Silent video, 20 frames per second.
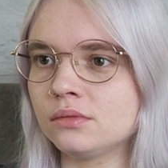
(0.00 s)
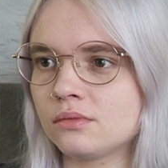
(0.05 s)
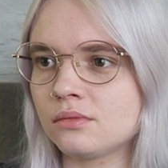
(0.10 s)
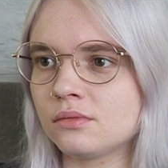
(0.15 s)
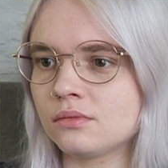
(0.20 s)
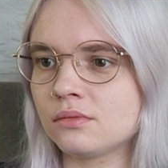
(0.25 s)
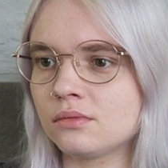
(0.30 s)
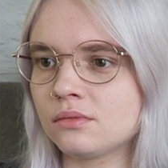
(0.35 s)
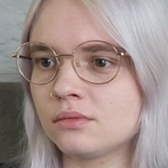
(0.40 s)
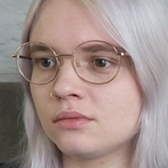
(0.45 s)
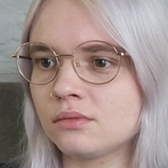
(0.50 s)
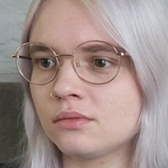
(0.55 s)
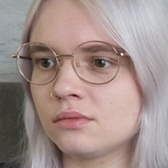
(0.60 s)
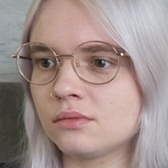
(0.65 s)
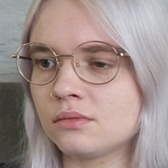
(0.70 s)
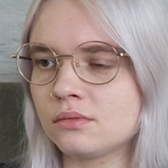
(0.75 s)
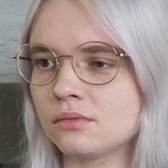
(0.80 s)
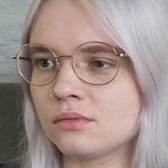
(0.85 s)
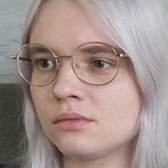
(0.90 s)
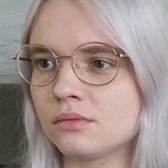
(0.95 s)
My son's in
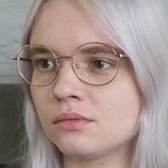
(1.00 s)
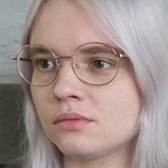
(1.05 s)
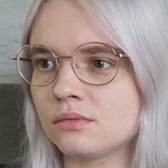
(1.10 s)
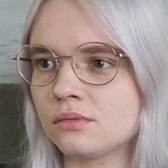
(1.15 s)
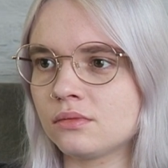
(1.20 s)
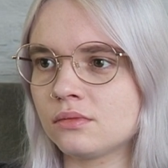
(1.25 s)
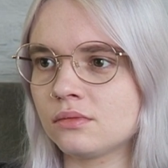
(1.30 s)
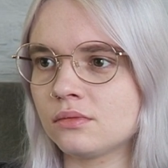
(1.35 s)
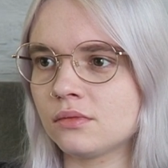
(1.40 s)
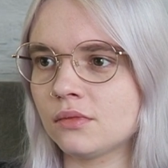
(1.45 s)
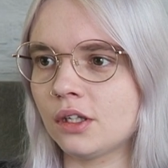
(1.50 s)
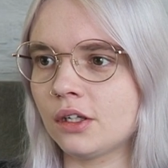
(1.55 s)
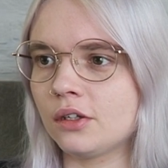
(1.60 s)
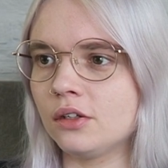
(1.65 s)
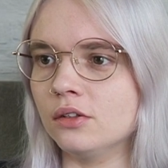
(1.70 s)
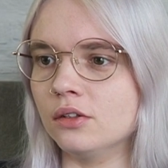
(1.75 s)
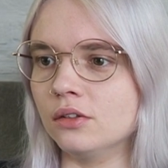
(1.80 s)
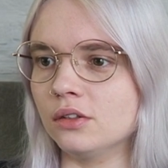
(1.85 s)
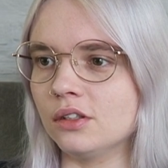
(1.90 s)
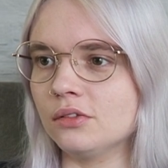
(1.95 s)
the barn. Like
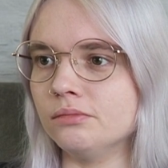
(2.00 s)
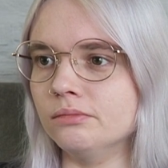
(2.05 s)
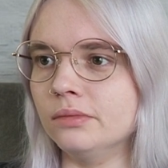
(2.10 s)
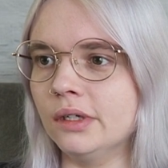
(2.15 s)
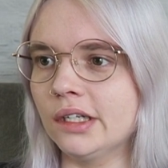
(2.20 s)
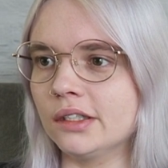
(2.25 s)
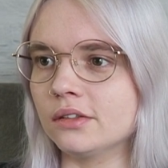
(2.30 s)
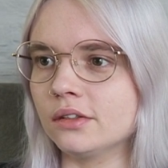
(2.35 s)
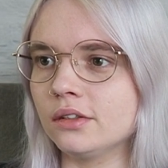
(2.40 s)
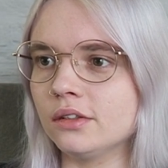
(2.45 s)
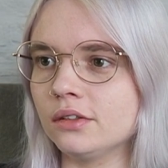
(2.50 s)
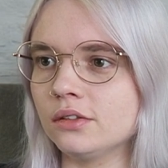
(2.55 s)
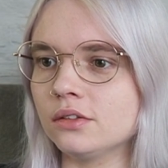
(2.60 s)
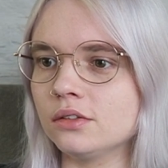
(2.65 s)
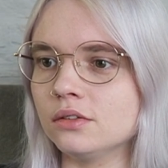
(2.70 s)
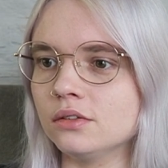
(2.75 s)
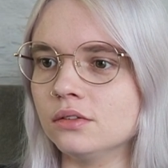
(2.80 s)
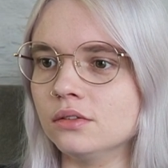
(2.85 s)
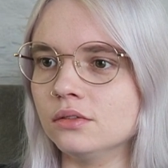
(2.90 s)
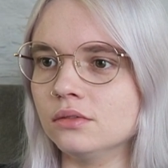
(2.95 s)
you don't have better things
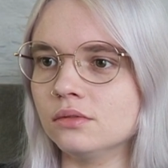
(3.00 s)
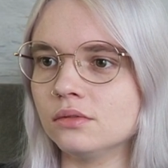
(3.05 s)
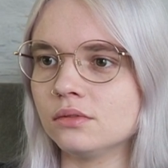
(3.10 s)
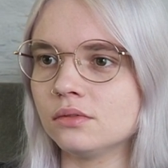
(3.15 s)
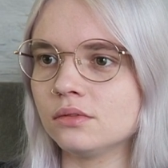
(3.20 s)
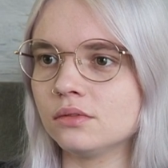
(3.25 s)
to do.